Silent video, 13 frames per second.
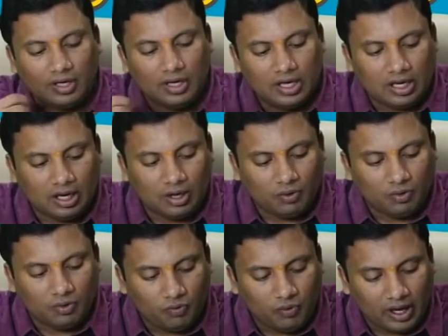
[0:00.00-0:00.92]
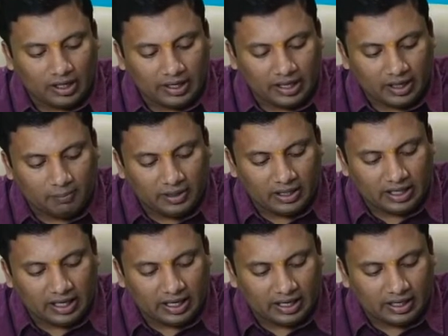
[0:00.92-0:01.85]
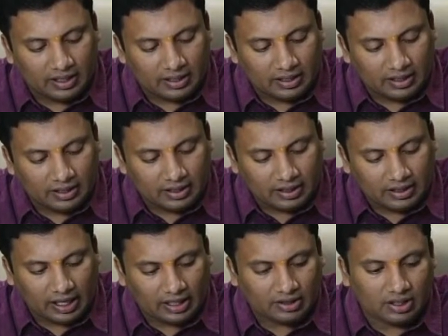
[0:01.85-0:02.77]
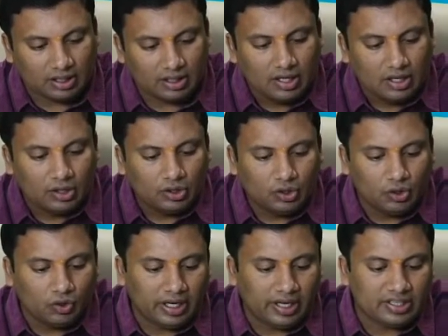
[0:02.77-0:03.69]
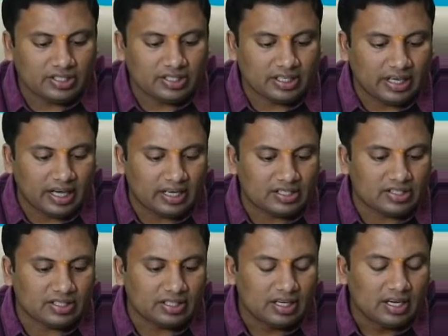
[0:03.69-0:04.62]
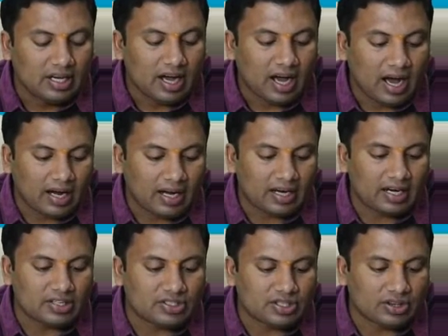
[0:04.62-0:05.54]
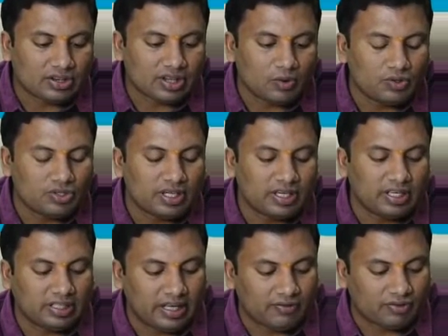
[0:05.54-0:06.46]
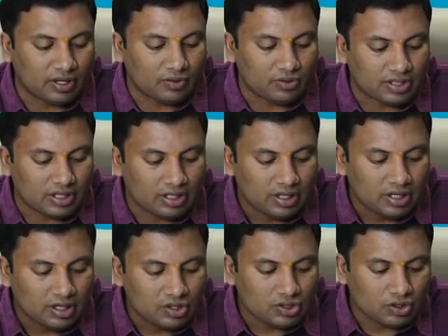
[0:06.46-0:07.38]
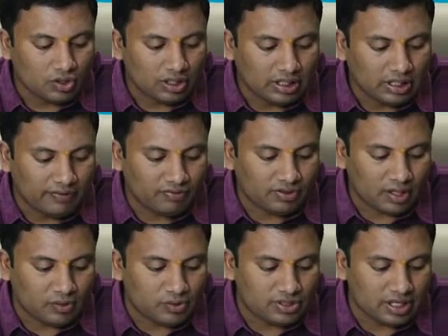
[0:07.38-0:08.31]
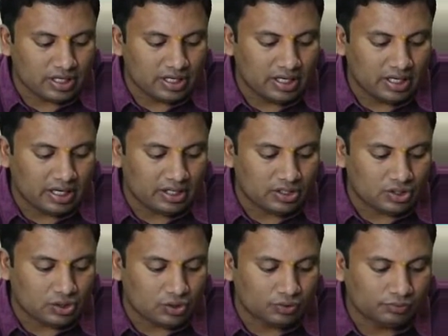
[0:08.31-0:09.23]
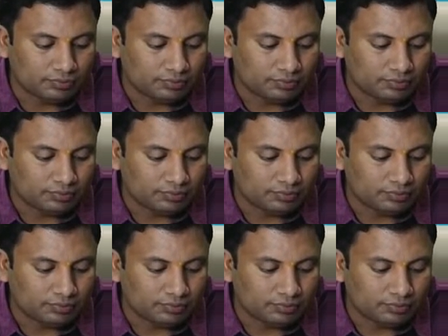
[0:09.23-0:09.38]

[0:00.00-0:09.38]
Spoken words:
Now, 1 can be there in 10th units, tens, hundreds, thousand, 10,000. So, 10,000 into.